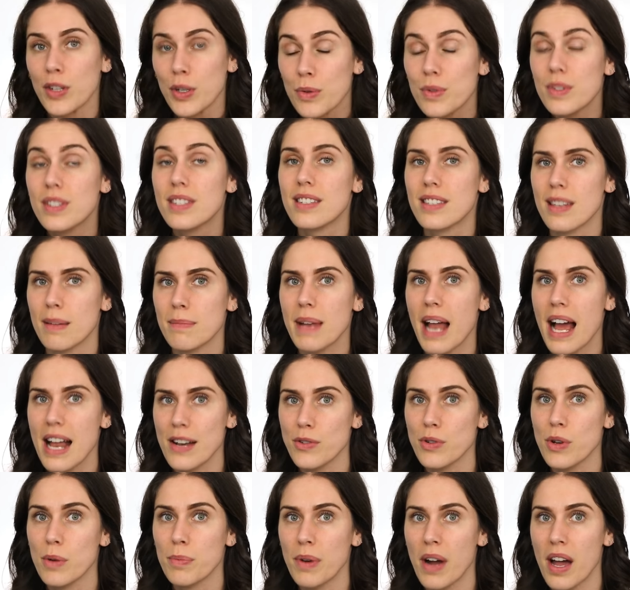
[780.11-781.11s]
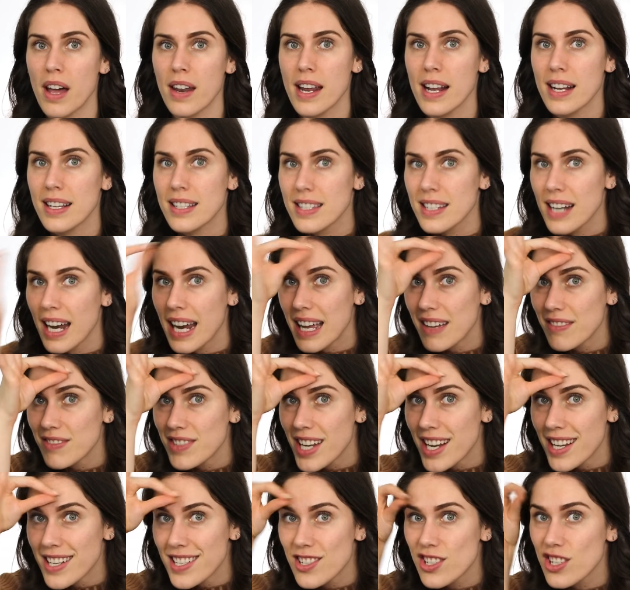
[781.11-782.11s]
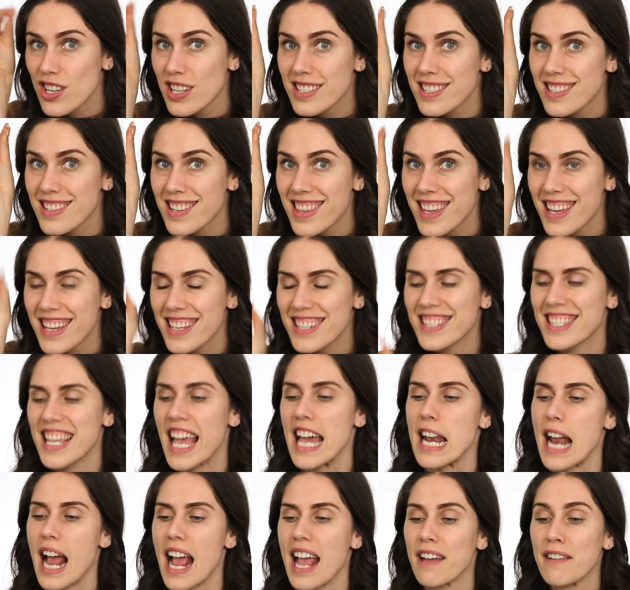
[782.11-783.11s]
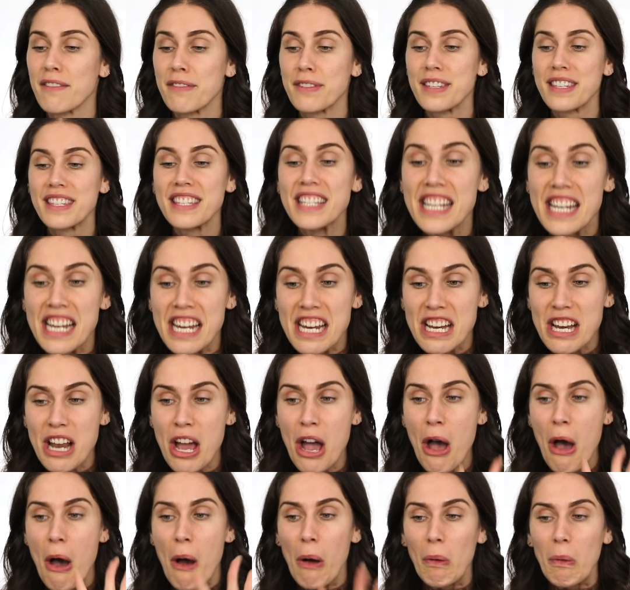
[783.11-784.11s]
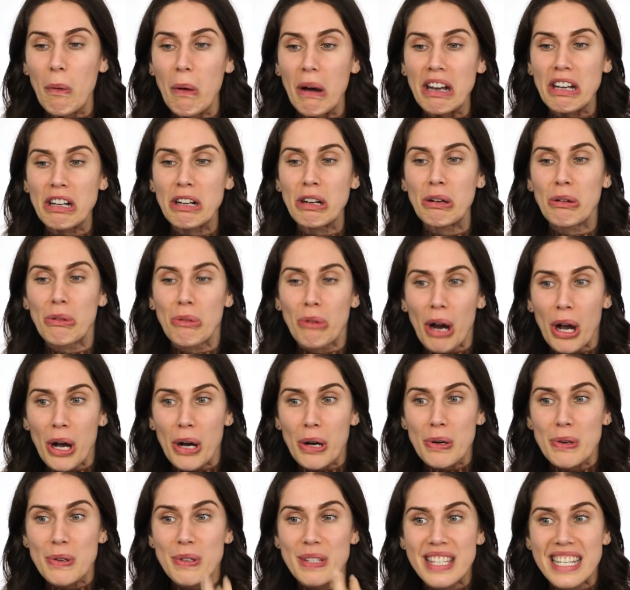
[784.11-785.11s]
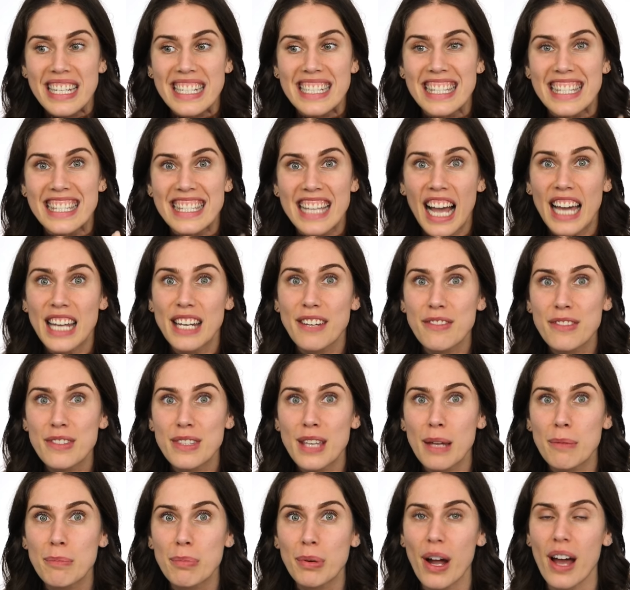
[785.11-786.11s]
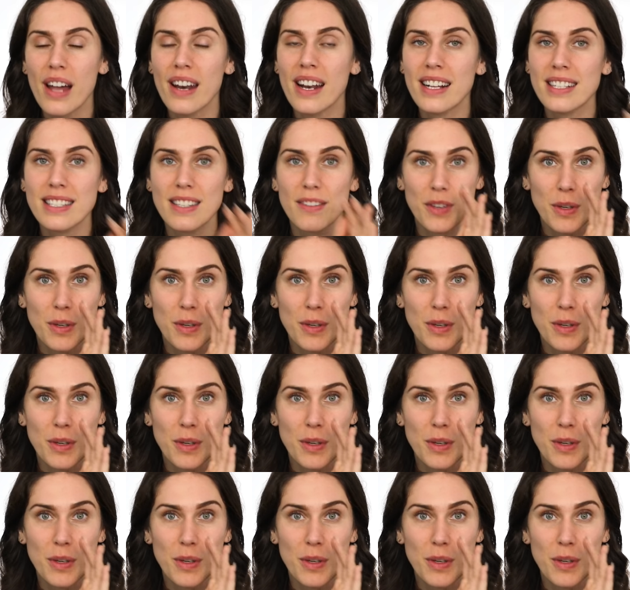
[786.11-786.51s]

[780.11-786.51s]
used some natural products and I have done just this, and I have seen what grows inside of said products.